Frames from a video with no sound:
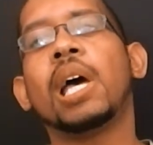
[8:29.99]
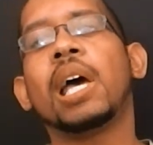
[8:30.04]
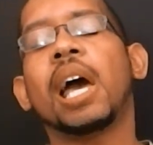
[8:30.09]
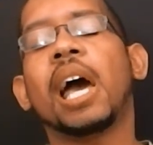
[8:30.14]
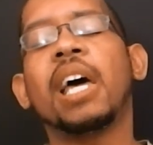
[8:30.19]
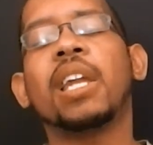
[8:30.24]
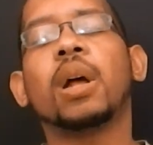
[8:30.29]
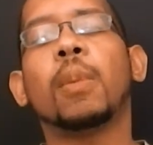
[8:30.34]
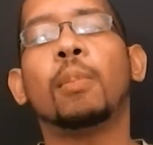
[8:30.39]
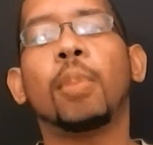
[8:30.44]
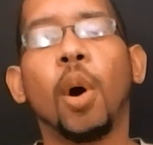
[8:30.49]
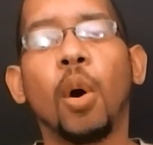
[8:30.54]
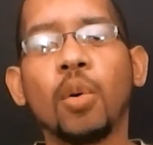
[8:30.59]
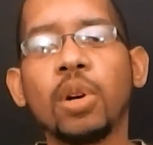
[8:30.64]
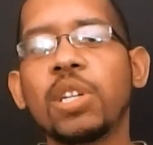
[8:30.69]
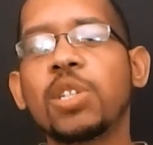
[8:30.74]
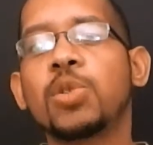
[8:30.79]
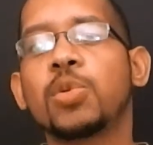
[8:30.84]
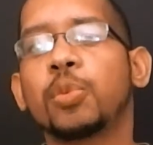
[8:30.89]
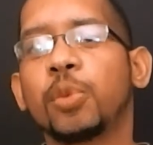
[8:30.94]
And the
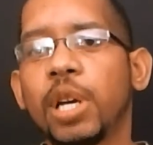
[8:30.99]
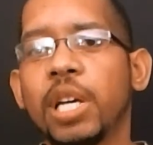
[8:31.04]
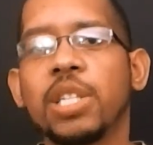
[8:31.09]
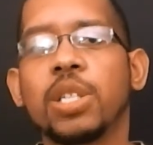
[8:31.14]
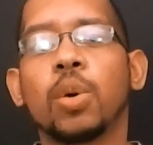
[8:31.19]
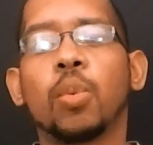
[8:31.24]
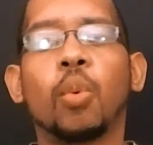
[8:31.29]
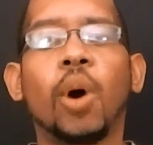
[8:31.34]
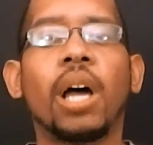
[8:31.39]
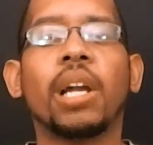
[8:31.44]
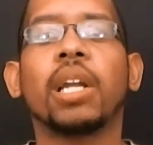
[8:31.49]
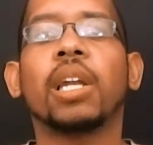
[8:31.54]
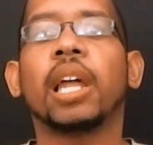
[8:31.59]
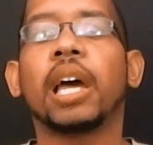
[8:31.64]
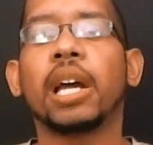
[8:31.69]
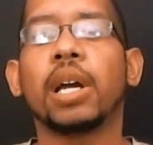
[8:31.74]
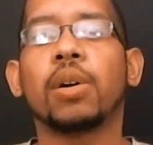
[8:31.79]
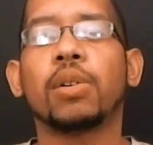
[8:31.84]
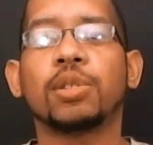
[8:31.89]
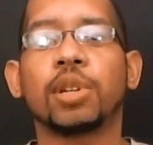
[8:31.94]
bonus reason why the
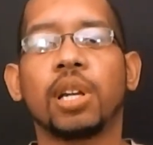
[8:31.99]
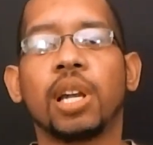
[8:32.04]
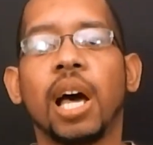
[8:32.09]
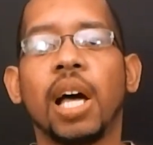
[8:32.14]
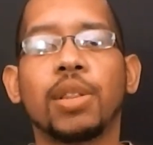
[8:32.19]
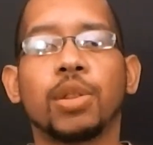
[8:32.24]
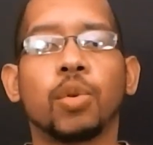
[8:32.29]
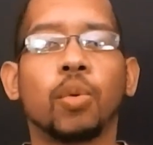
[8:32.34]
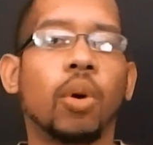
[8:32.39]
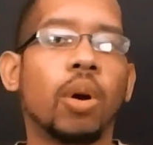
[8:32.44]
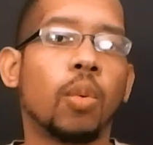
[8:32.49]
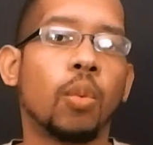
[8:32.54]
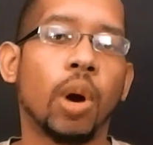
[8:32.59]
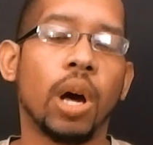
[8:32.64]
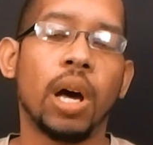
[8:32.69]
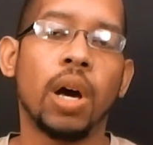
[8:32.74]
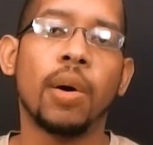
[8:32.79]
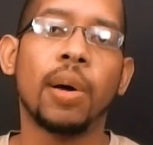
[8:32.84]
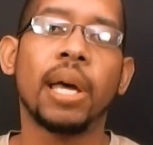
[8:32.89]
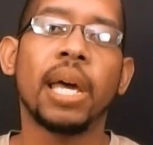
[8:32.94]
Lakers are not doing
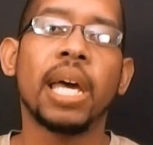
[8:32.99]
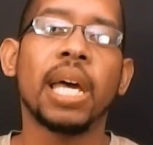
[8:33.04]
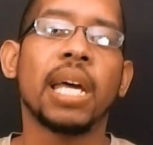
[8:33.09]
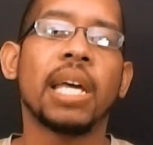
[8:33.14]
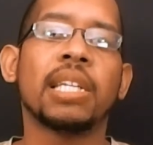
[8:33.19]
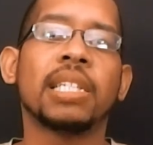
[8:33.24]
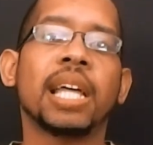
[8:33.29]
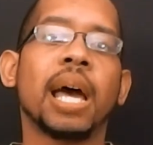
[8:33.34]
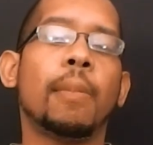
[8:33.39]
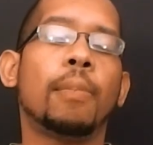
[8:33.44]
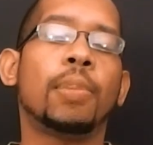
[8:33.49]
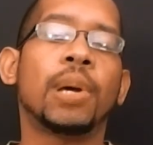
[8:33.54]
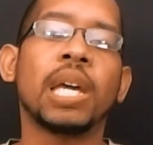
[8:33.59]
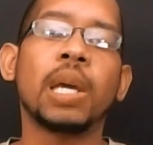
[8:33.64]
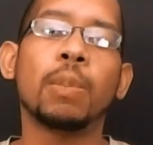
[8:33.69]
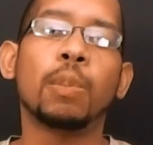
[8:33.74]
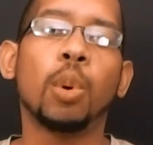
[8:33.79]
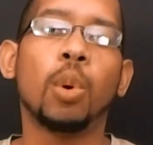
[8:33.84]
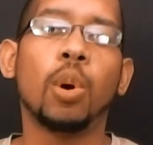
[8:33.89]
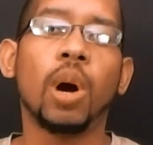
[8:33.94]
well is that
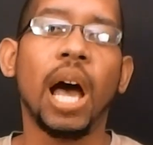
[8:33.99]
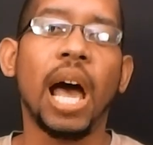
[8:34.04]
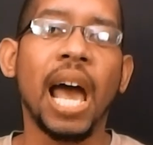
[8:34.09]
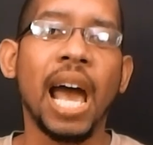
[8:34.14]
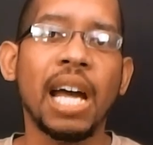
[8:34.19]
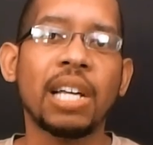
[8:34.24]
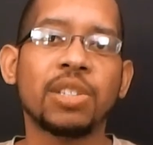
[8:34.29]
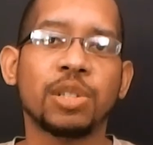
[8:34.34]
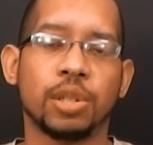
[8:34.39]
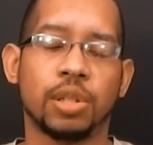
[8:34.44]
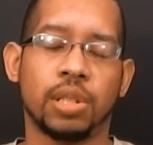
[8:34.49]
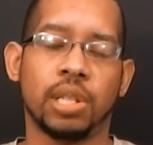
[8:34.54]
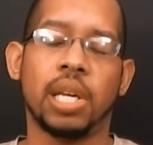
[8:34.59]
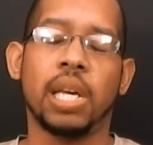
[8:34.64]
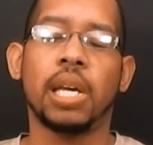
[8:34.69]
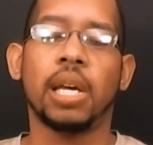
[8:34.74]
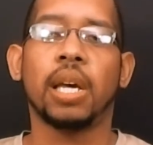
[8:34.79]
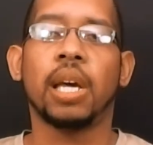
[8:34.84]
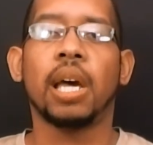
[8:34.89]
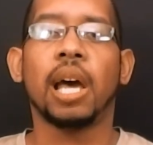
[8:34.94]
people
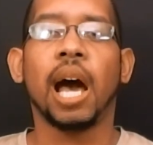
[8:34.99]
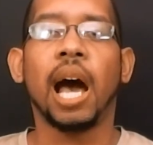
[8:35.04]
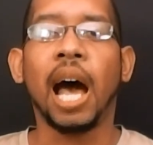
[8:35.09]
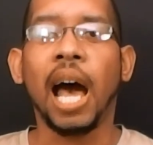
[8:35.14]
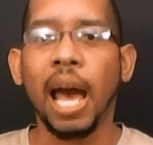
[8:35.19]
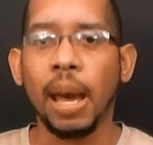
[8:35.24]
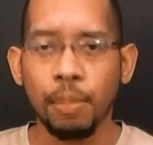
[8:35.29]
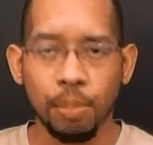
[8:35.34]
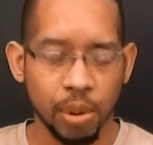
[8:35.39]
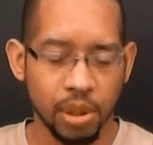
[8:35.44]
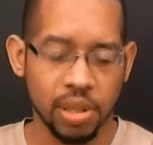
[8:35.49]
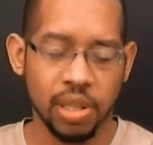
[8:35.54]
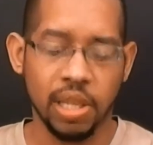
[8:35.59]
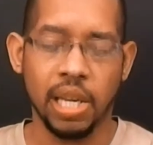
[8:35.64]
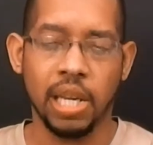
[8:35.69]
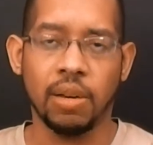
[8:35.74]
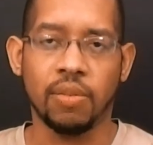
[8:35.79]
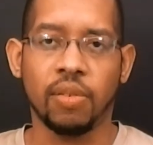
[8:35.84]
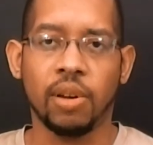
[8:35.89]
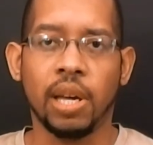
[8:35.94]
actually, I
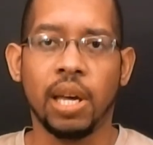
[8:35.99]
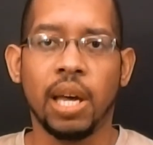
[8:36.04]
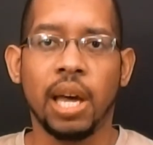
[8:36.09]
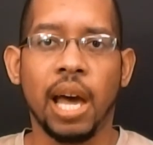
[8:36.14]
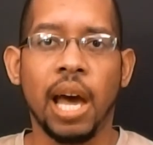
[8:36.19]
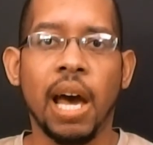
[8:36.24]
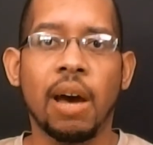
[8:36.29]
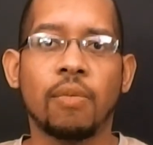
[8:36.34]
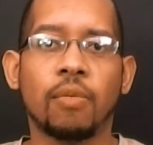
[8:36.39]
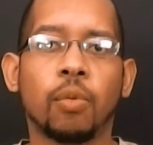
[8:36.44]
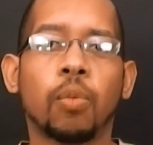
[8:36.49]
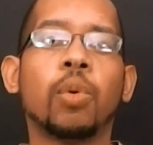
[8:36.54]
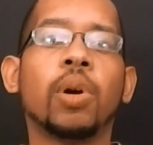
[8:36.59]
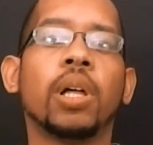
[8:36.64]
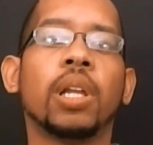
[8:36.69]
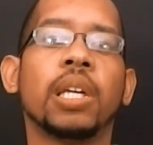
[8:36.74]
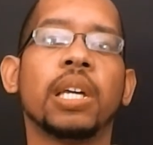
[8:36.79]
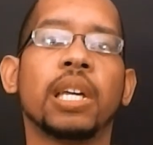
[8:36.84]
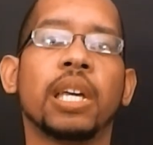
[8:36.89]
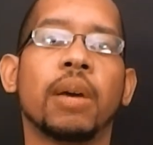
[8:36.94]
believe, have
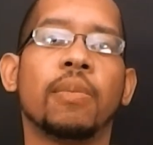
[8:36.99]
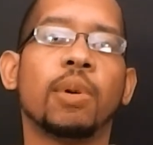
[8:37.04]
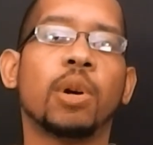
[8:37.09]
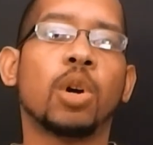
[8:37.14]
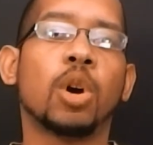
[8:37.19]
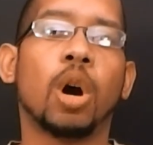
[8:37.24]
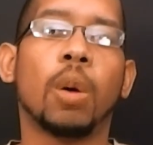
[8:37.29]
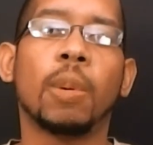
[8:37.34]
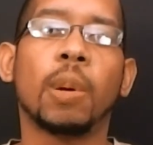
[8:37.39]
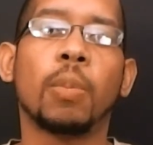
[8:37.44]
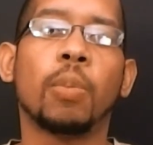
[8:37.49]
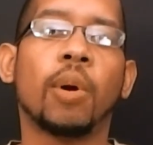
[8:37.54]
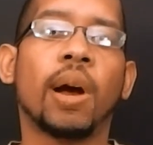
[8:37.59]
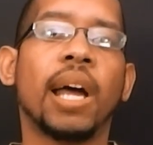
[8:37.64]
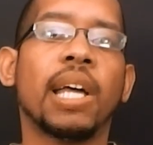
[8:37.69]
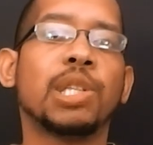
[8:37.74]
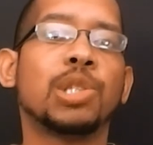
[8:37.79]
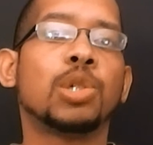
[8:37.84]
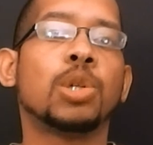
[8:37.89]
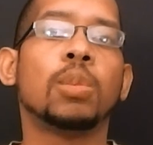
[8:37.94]
really given Kobe
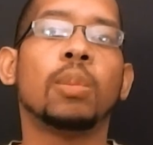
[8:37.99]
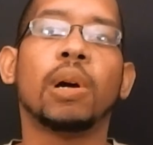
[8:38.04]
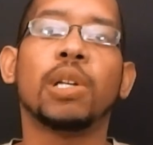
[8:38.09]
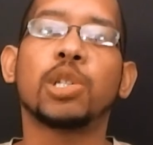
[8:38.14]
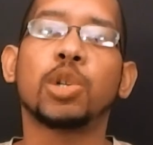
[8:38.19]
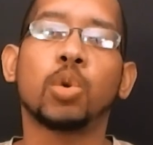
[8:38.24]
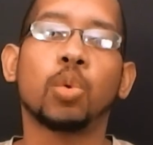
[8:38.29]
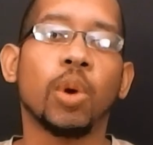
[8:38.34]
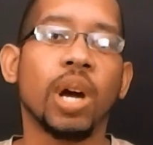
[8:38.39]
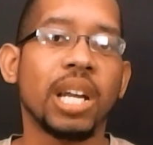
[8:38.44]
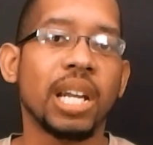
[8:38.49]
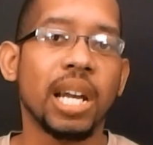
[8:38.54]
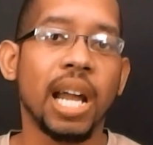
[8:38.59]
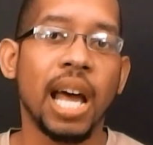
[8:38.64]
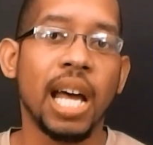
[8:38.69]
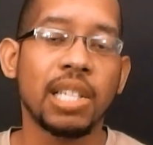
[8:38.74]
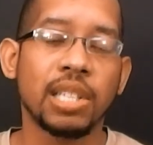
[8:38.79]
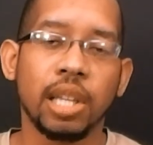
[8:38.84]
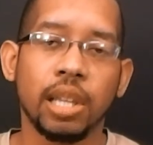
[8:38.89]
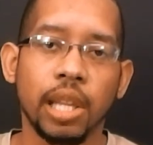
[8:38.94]
Bryant too much credit
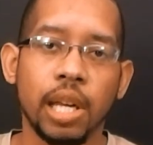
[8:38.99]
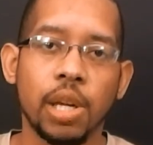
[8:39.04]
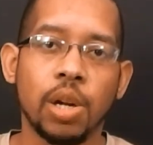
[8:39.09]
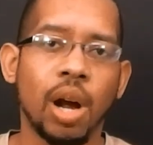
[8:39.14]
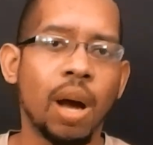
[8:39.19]
as a leader.